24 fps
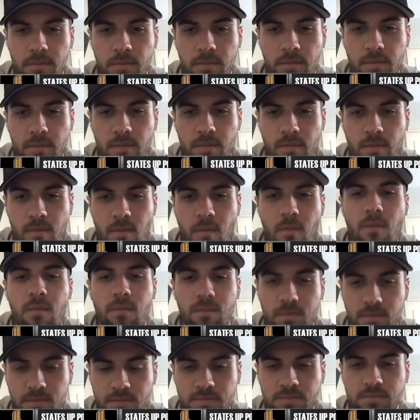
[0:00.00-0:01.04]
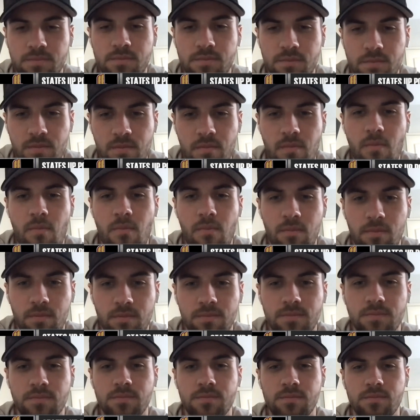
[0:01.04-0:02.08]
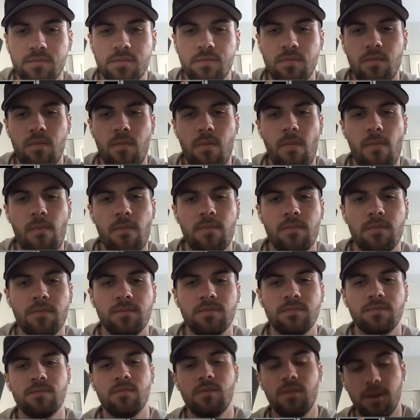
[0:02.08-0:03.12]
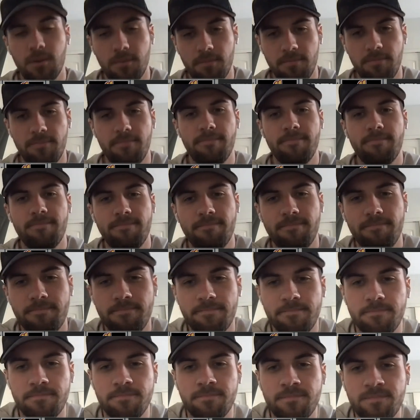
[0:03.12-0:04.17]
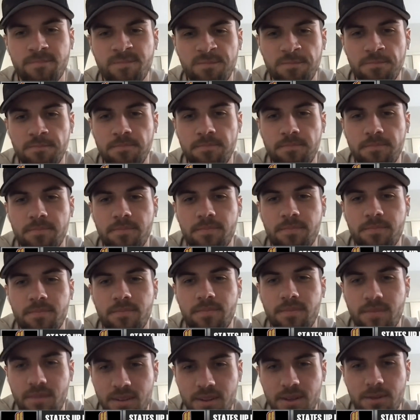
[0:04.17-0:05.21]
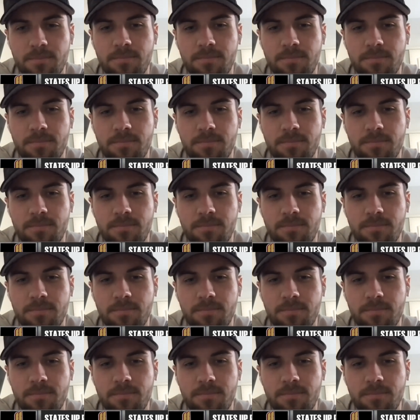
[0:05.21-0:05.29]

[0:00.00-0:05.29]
(not speaking)